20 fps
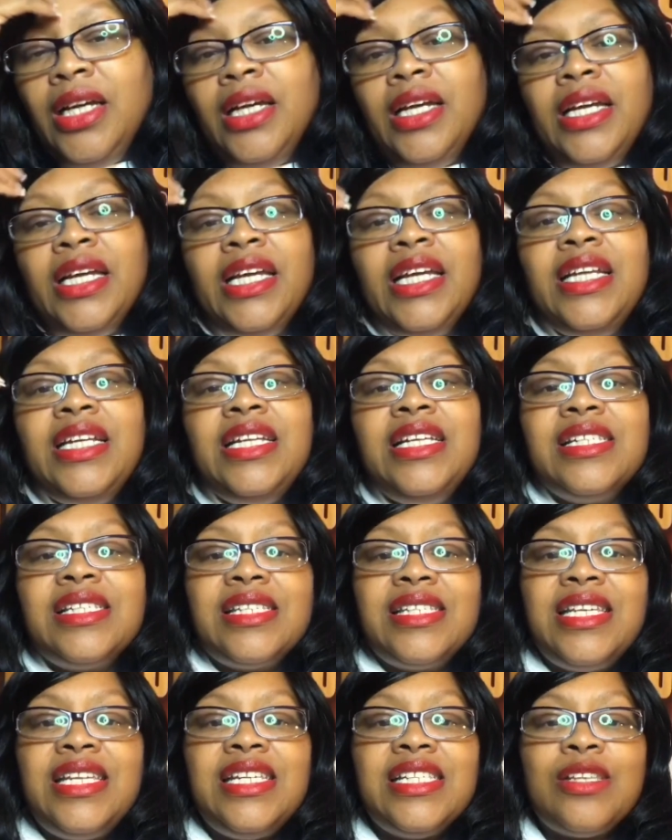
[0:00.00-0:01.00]
In this
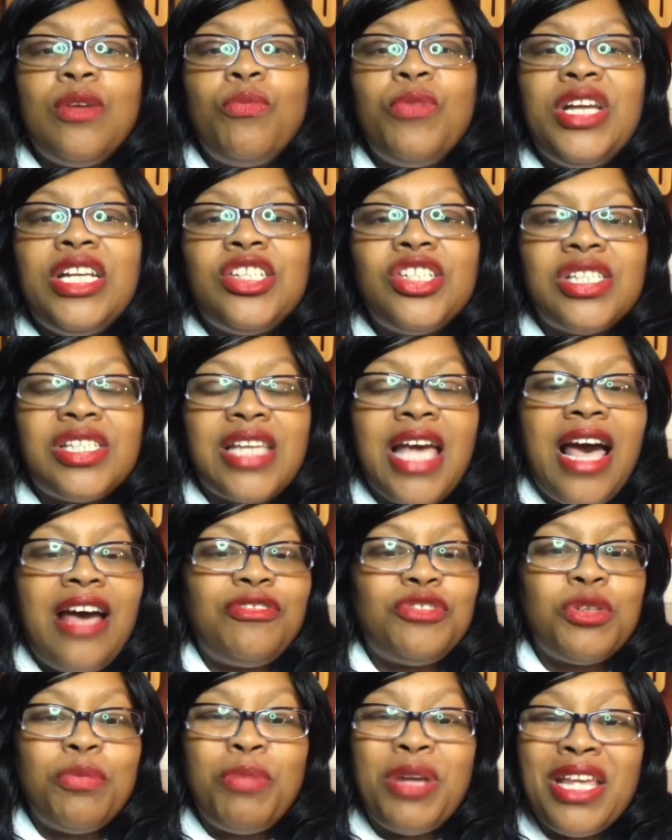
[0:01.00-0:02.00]
season, we just have to
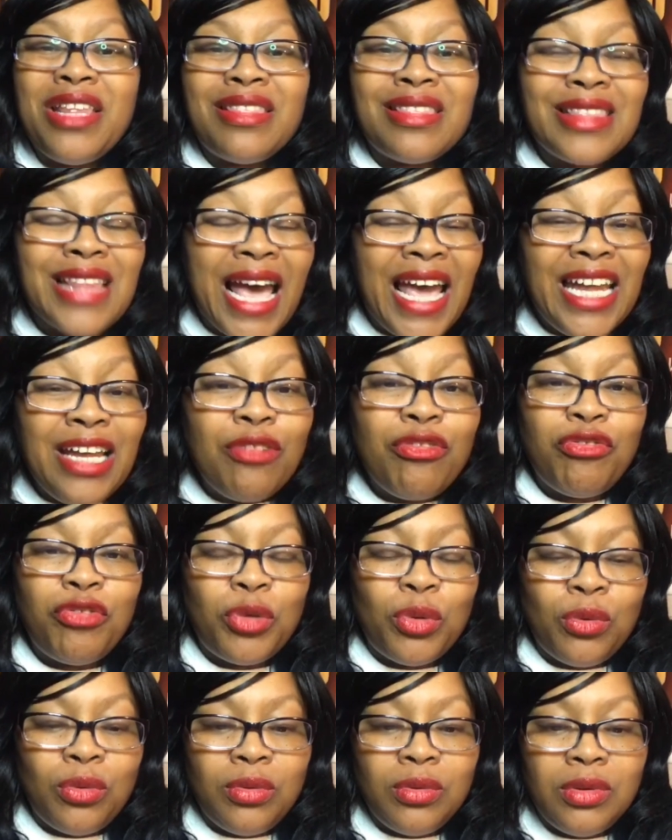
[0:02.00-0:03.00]
be thankful
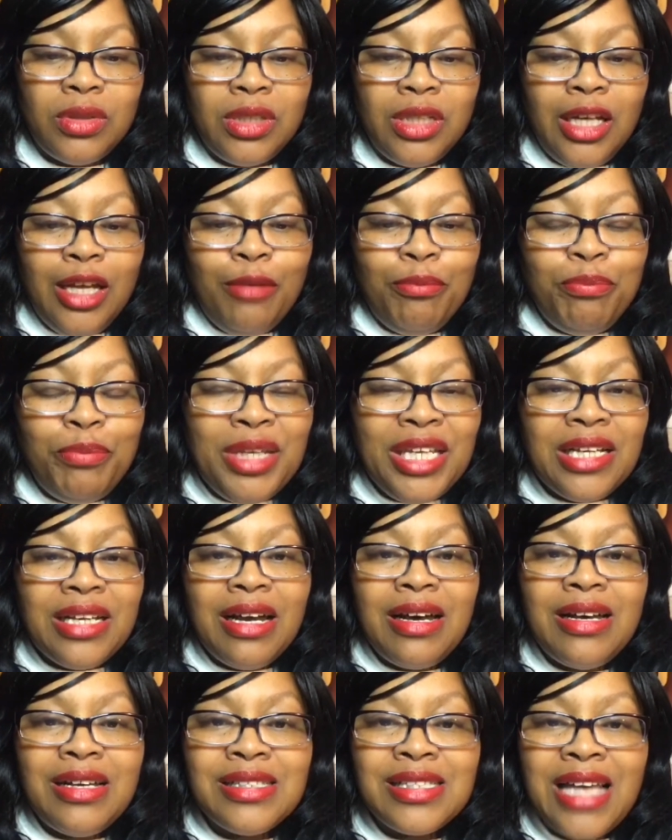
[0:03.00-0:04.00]

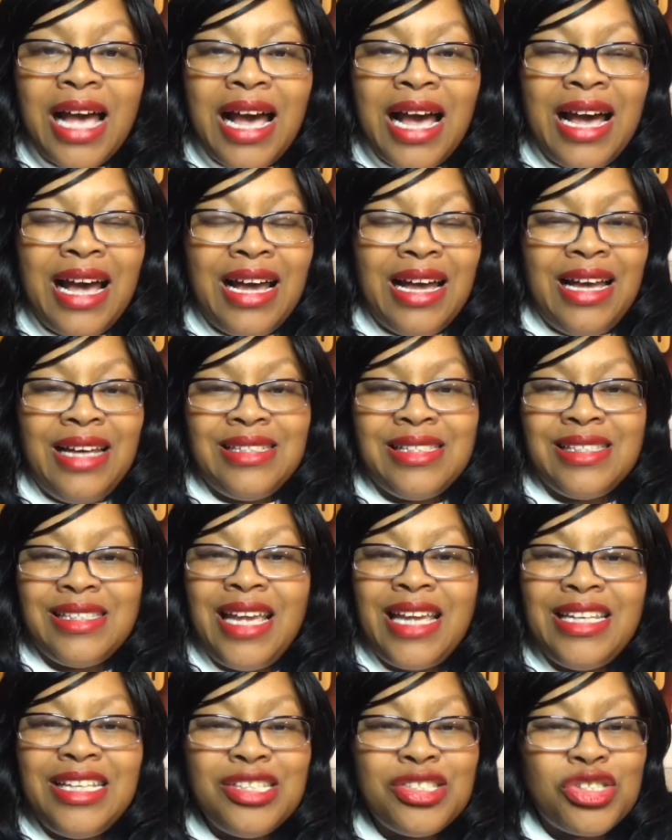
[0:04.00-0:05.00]
because I, I, I, say
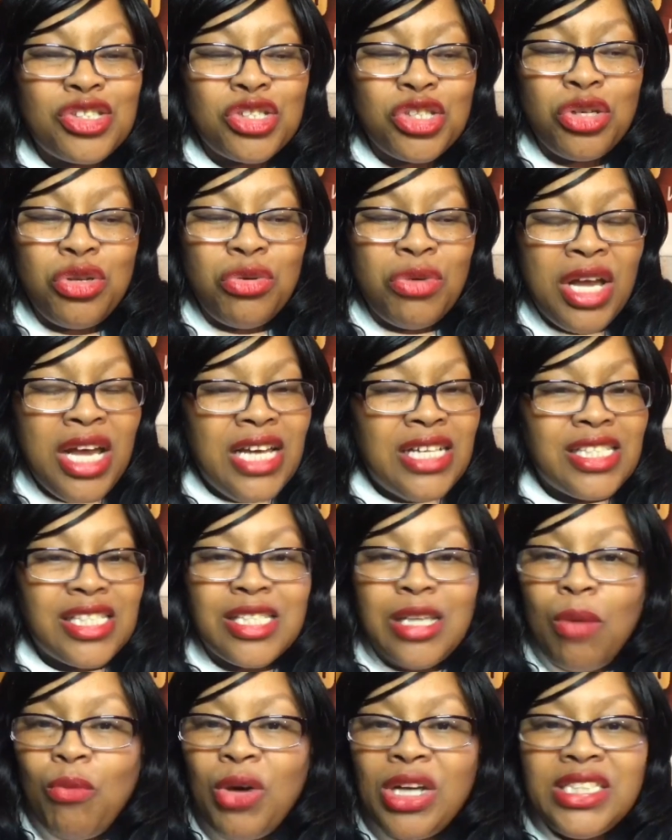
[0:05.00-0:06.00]
this too
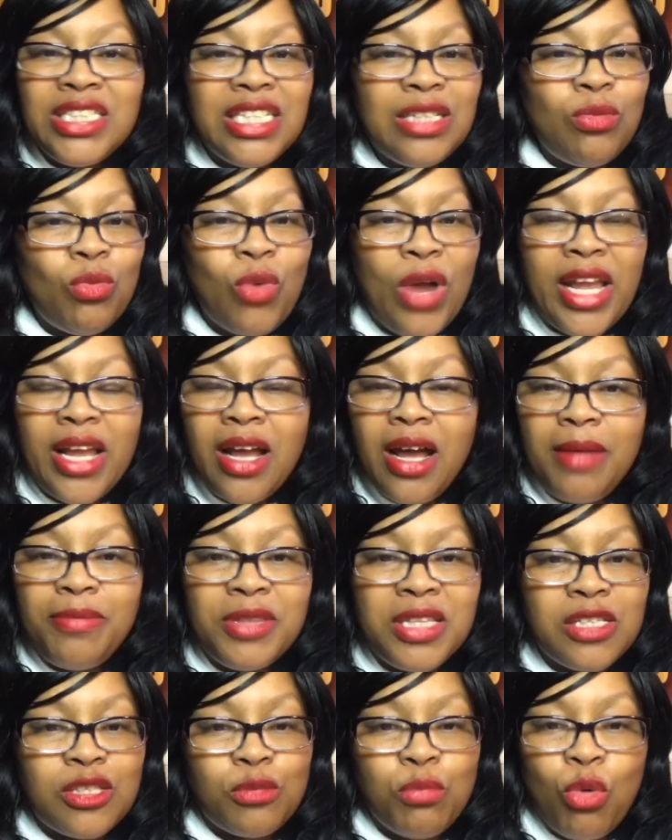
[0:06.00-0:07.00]
someone didn't wake up
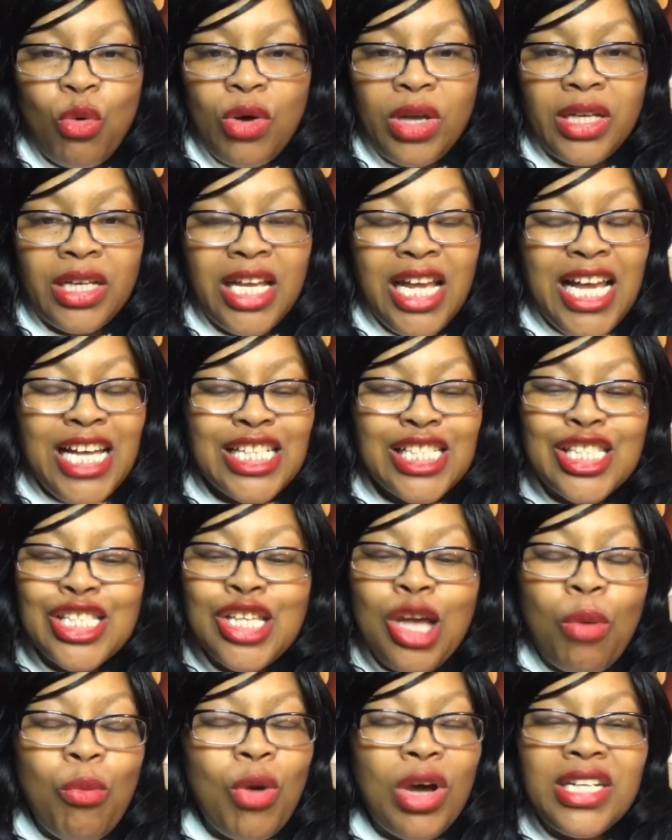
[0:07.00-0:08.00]
this morning,
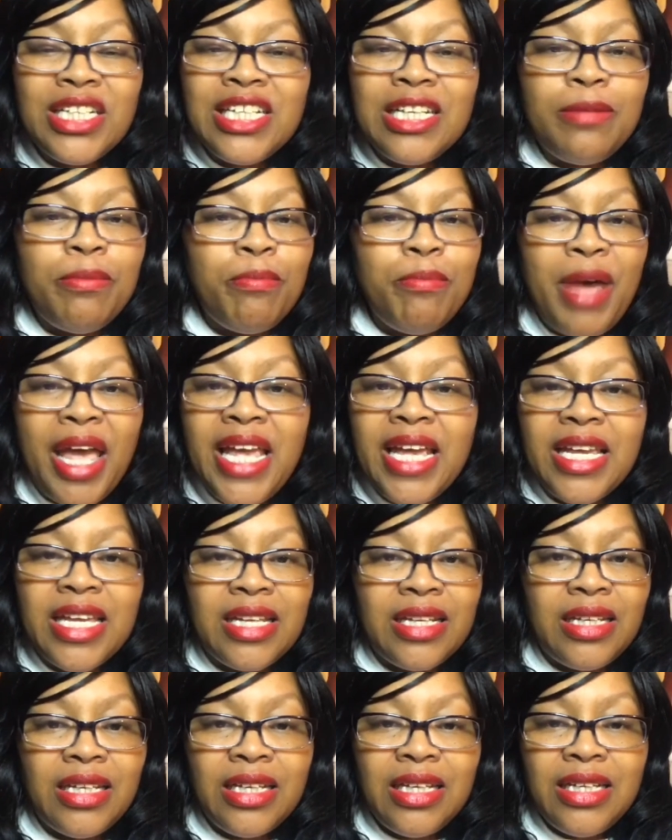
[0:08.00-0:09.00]
someone didn't make it
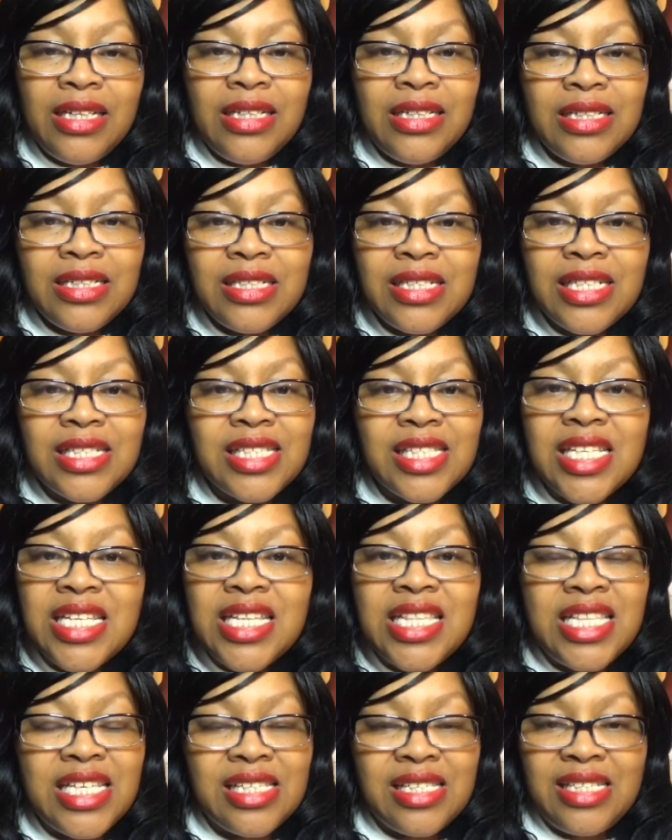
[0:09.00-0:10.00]
to see
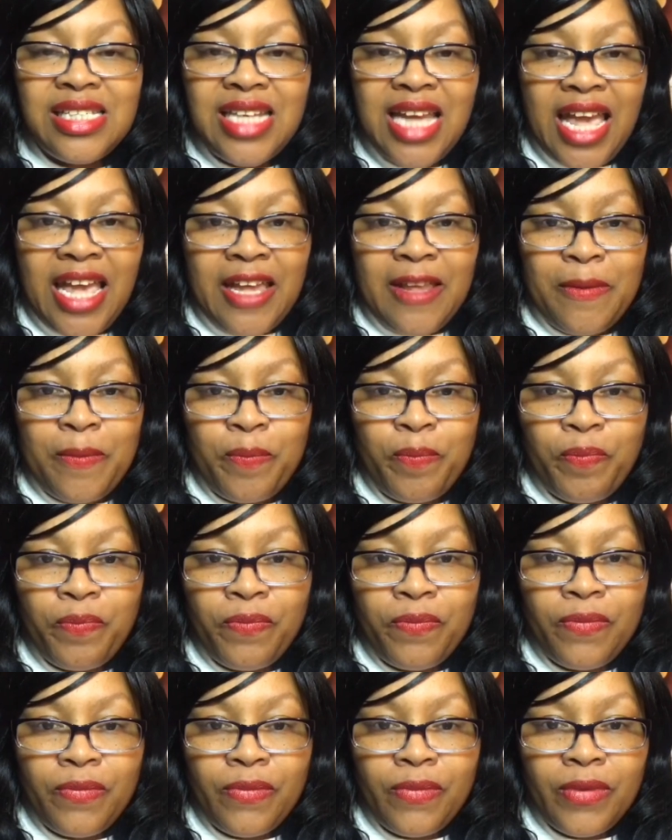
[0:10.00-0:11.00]
this day.
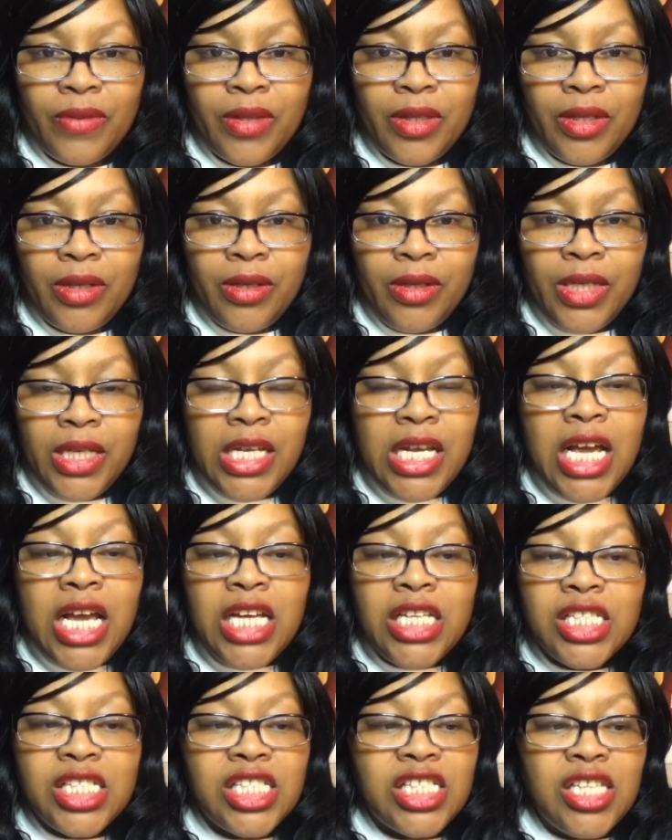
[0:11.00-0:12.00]

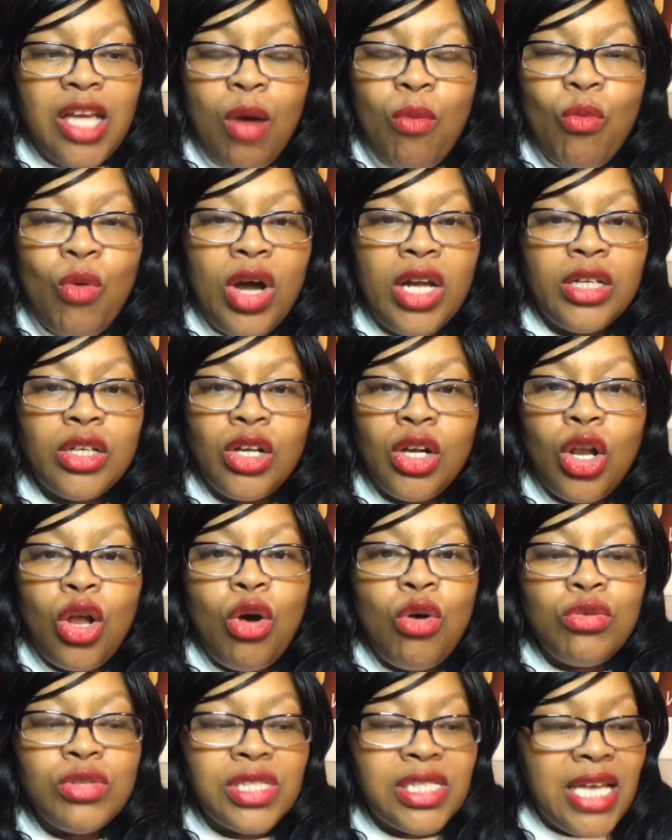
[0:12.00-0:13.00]
Someone
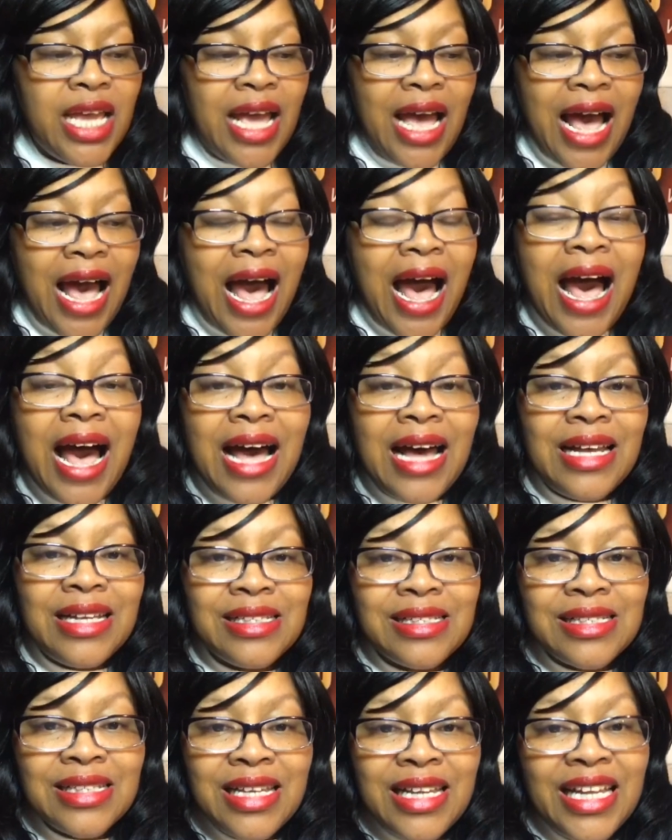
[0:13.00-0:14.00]
closed their eyes
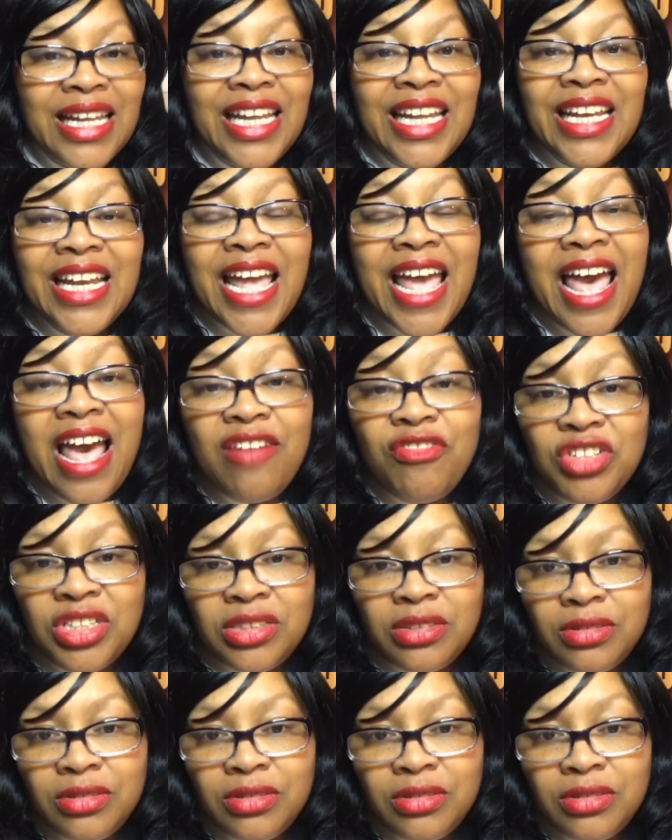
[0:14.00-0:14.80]
in heaven.